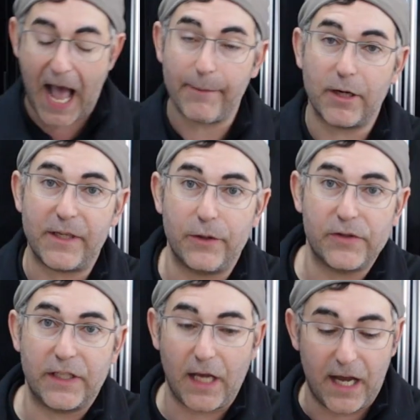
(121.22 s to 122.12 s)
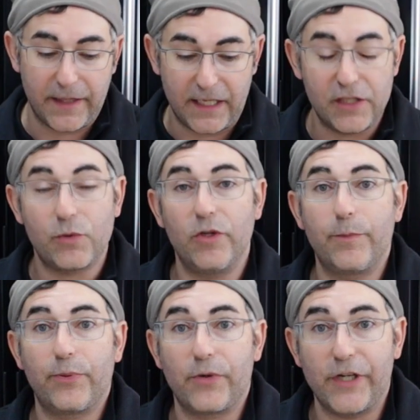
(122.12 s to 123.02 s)
I'm going to be using the
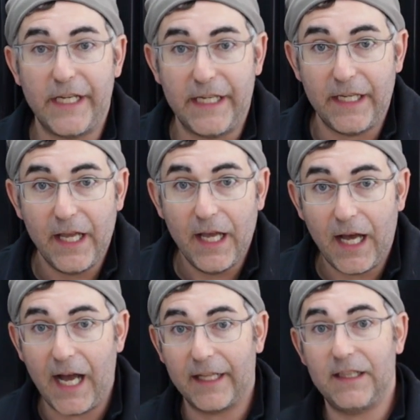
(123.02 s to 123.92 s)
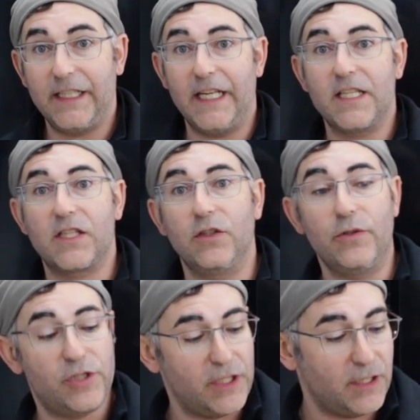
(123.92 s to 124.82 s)
Eastwood pre-cleaning
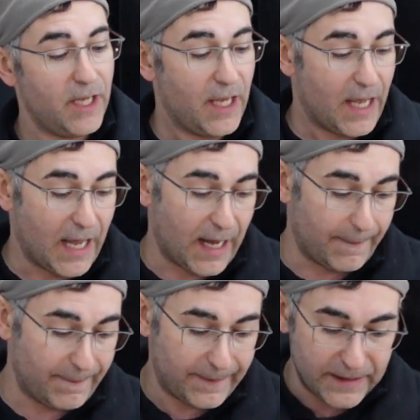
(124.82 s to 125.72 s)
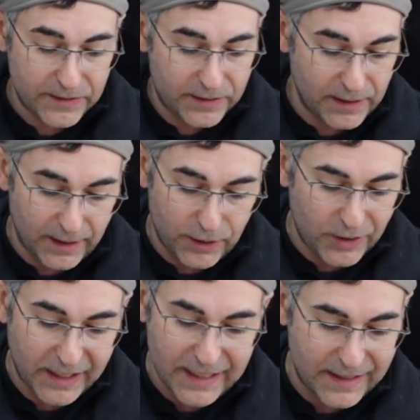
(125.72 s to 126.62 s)
solution. You
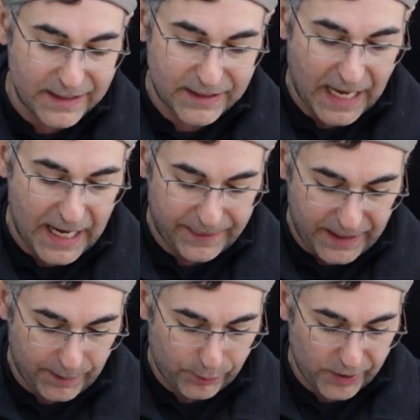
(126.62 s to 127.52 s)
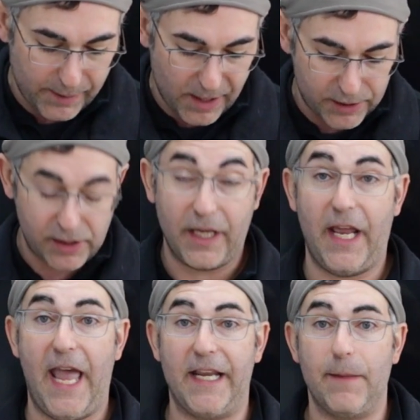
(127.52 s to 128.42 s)
can get this kind of thing pretty much
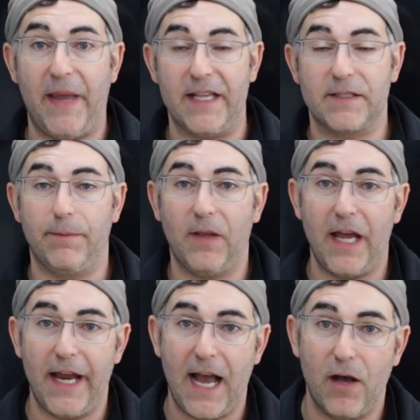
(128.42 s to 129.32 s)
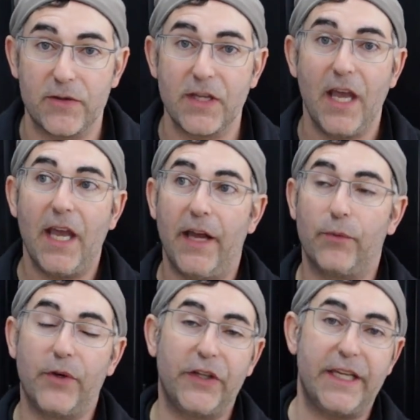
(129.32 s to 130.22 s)
at any paint supply house. It
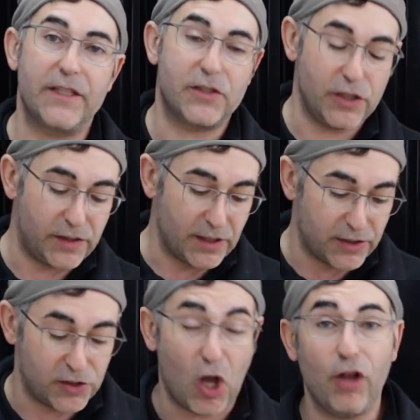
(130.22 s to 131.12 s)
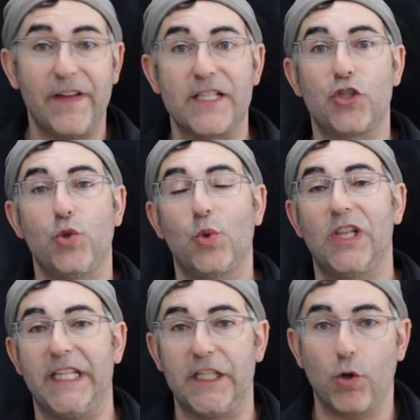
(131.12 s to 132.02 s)
really is just a solvent to
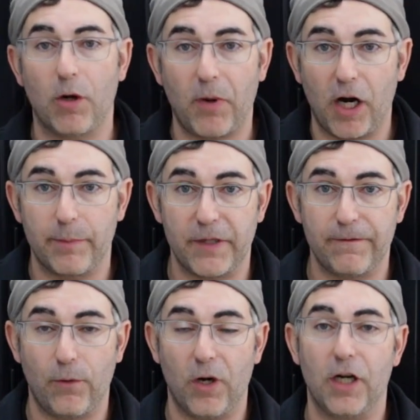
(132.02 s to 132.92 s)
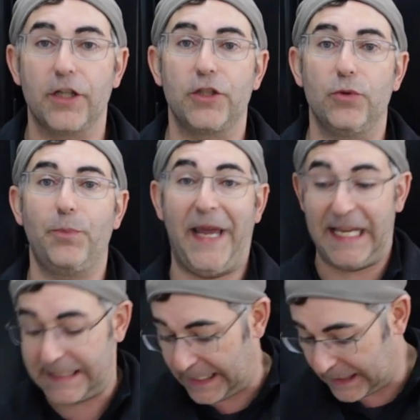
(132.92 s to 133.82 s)
clean your part before you
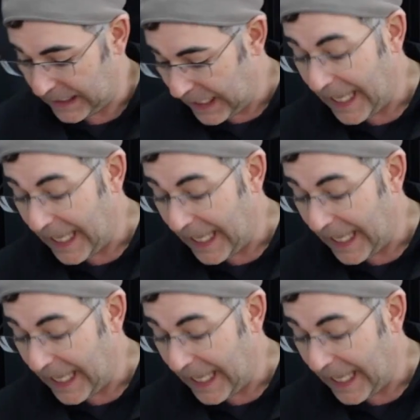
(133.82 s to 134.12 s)
paint it.